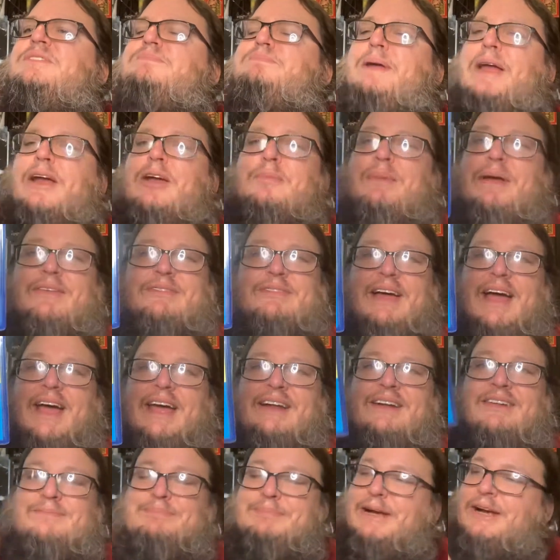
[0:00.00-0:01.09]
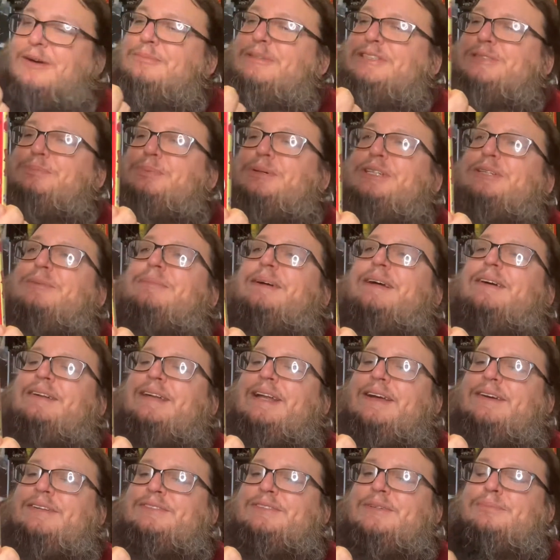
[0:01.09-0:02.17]
Paramount title. Paramount's putting them out
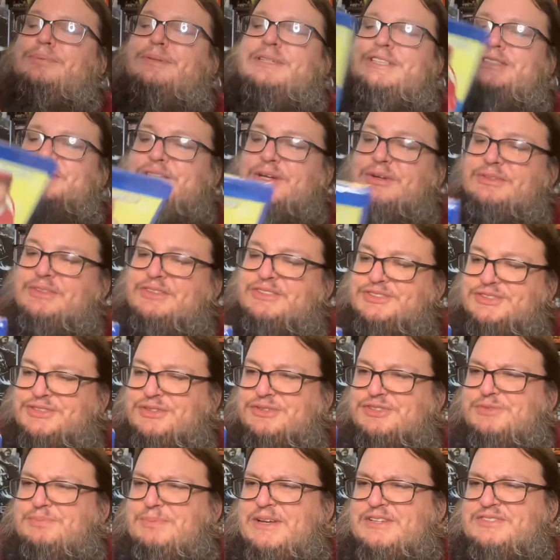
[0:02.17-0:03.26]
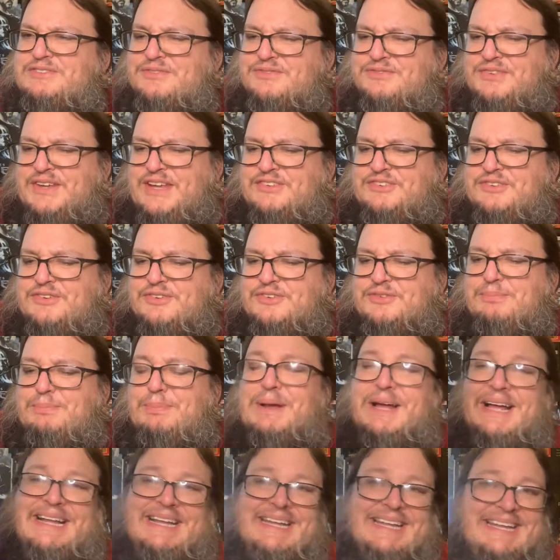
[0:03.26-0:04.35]
now, so I'm pretty stoked. There's no special features,
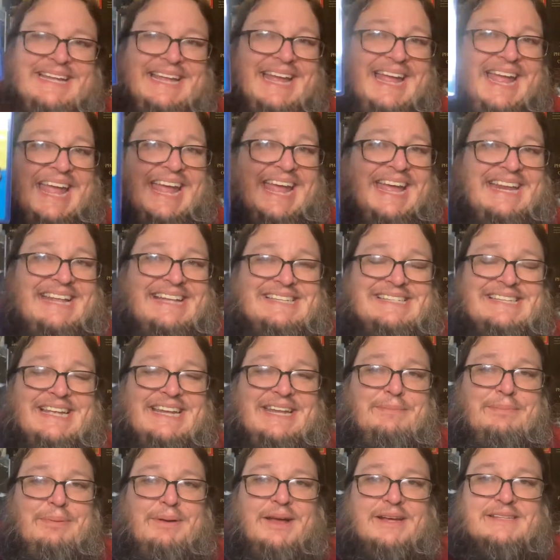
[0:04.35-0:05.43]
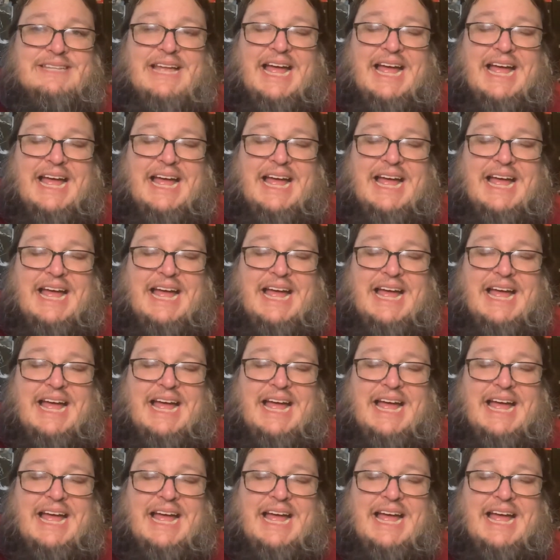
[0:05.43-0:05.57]
but it is Ladybugs.